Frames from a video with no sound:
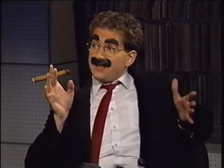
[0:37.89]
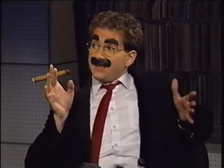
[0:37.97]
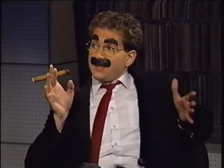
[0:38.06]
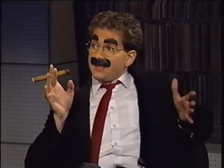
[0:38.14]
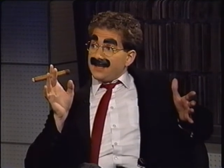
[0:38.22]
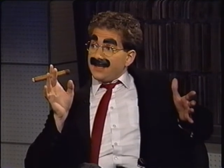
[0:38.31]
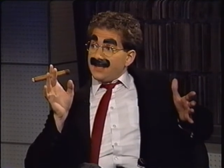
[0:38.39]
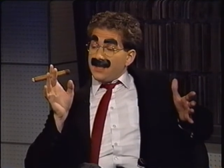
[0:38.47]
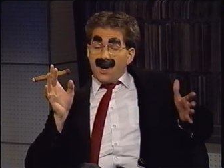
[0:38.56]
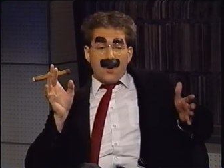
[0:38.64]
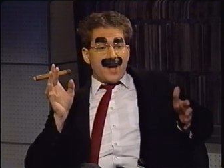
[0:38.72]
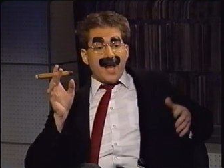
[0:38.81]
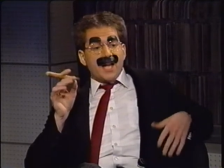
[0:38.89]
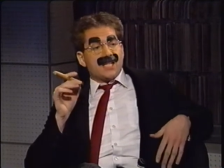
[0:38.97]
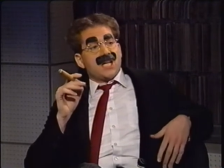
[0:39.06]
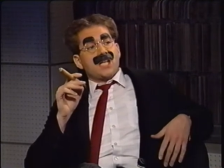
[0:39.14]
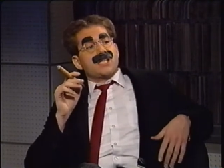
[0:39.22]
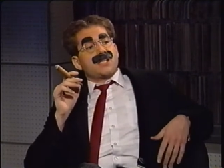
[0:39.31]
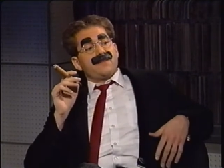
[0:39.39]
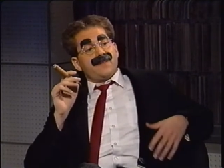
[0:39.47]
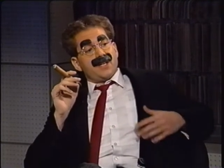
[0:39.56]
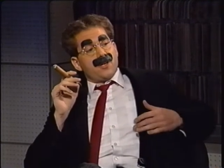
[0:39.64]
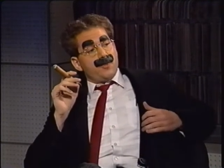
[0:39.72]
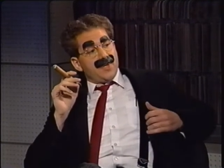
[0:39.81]
No. Oh, he had tons of
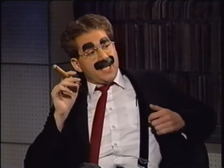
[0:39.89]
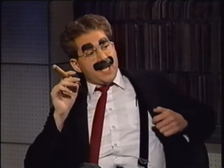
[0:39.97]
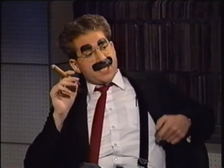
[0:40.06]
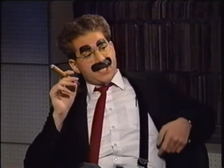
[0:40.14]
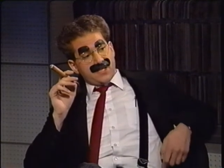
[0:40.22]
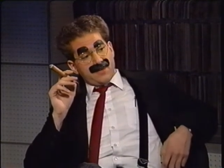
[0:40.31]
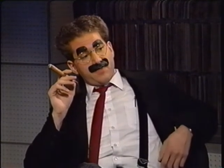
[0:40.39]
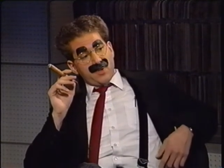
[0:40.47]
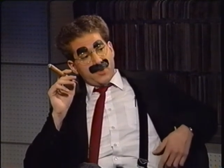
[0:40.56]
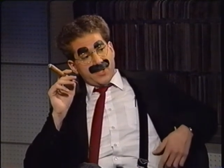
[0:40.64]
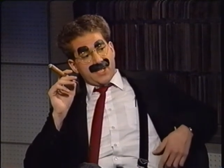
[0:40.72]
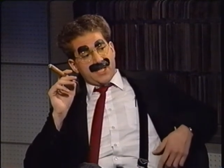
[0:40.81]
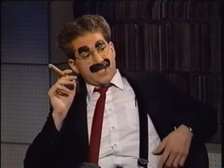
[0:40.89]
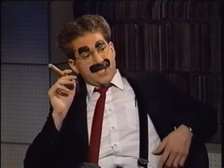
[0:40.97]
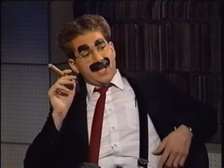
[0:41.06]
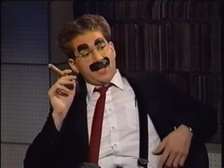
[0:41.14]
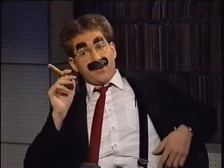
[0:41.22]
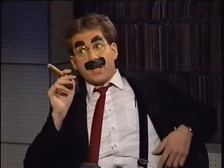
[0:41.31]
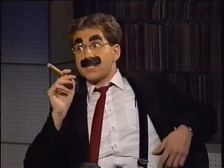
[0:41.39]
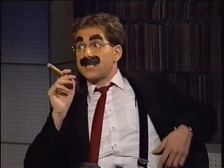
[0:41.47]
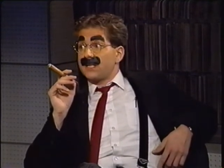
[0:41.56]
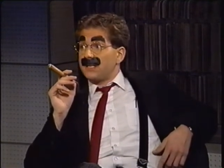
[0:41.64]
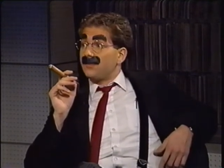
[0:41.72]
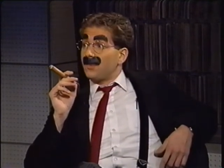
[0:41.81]
unopened cases of booze in his cellar, and I said
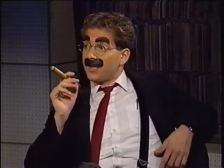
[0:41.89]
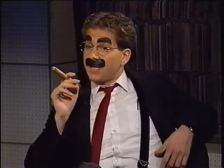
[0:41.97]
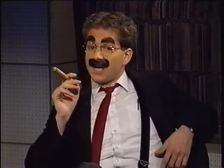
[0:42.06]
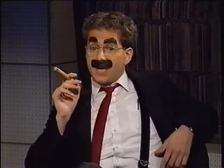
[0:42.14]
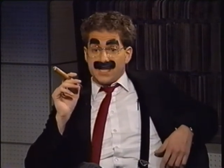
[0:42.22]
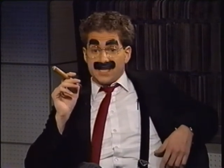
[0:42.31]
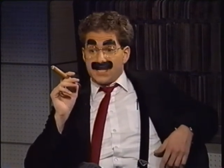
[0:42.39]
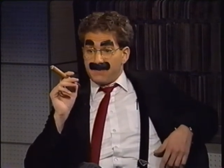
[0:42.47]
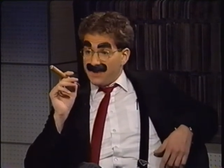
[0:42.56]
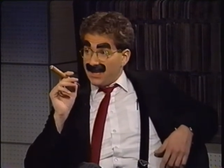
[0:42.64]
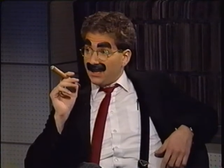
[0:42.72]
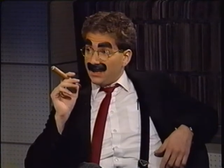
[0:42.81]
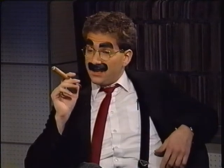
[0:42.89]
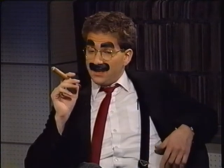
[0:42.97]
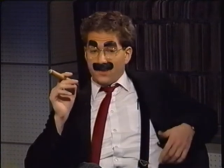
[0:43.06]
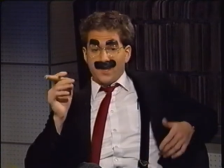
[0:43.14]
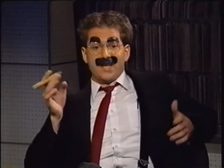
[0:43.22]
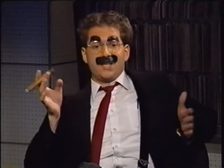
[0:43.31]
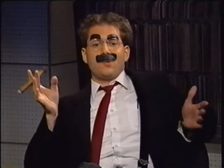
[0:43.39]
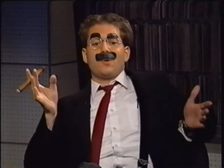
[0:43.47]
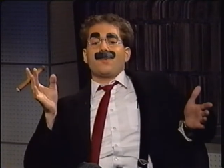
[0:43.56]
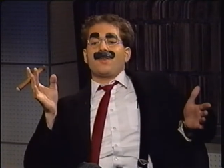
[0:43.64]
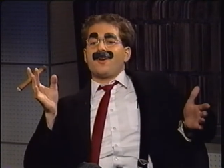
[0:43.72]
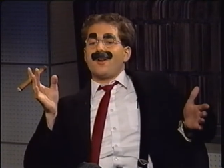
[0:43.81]
to him one day, I says, Bill, what are you doing
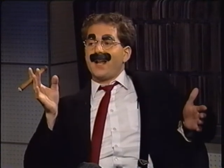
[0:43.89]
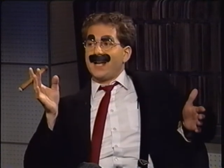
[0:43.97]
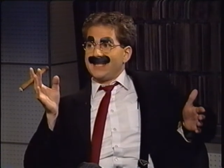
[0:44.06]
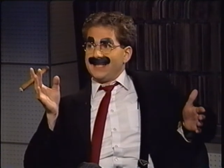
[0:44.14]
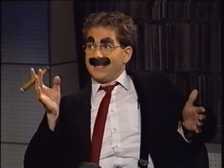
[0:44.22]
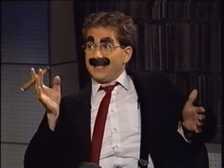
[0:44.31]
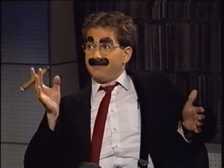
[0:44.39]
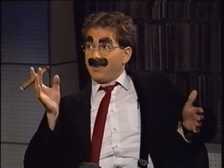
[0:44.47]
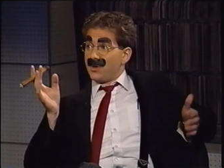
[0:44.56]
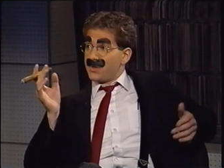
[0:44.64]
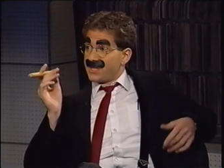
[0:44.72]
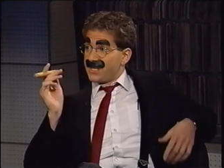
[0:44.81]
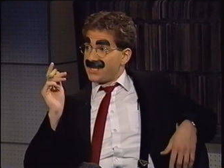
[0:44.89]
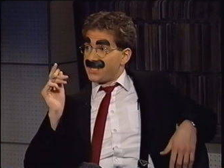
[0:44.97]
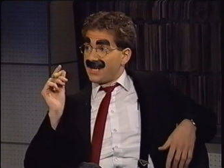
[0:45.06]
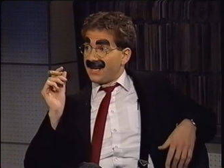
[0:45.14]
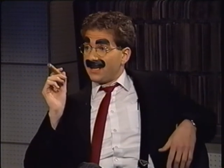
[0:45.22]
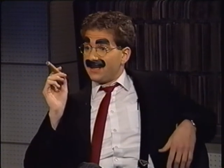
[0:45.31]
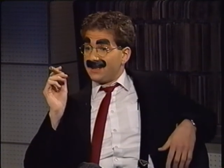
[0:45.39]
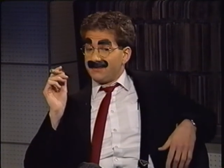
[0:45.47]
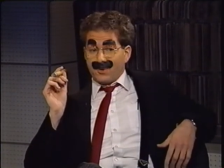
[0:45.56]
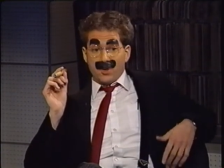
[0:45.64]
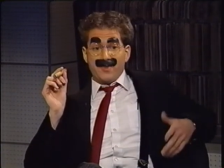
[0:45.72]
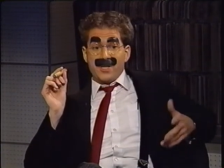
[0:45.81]
with all that uh, booze in your cellar?
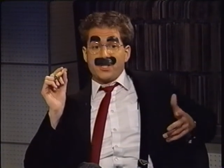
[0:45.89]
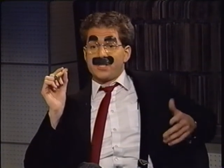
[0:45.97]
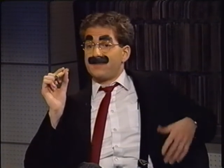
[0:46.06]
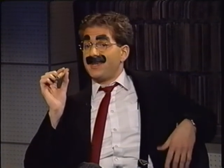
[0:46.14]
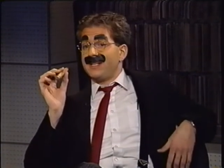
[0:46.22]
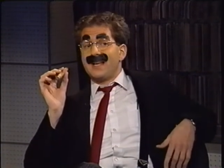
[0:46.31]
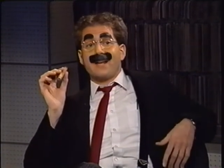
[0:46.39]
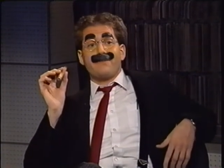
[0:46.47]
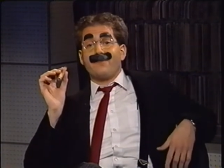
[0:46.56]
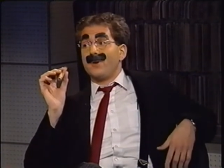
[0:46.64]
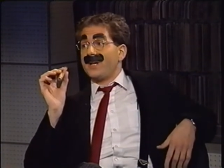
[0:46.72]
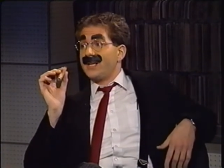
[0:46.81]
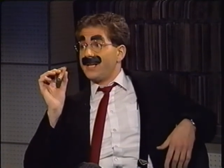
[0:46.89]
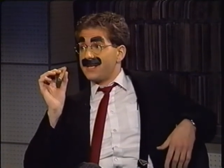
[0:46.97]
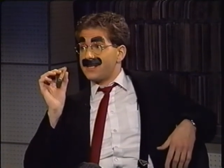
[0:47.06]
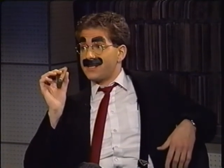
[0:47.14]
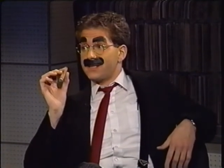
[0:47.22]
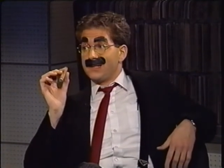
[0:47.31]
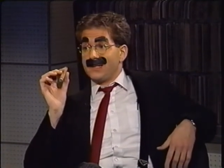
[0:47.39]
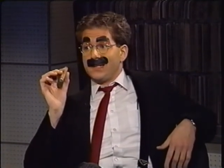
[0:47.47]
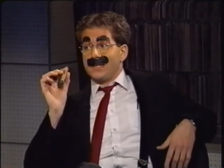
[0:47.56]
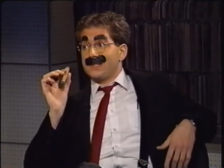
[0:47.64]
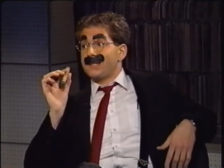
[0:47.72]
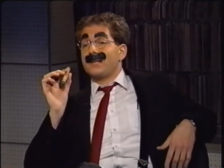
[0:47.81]
Prohibition's been dead 40 years.
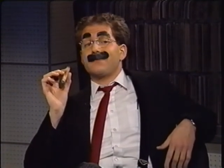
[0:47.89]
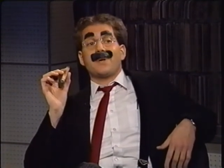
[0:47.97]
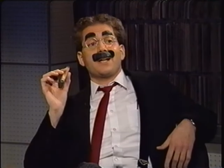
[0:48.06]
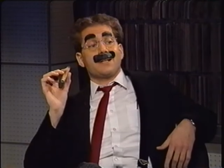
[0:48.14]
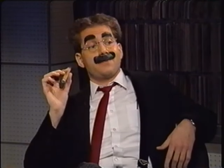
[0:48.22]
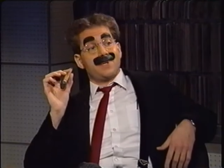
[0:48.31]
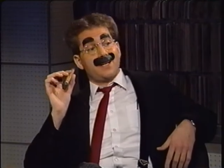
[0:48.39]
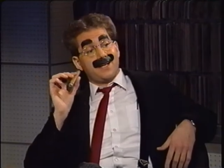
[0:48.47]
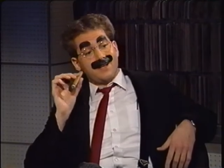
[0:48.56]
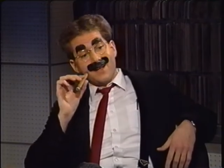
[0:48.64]
He said it might come back.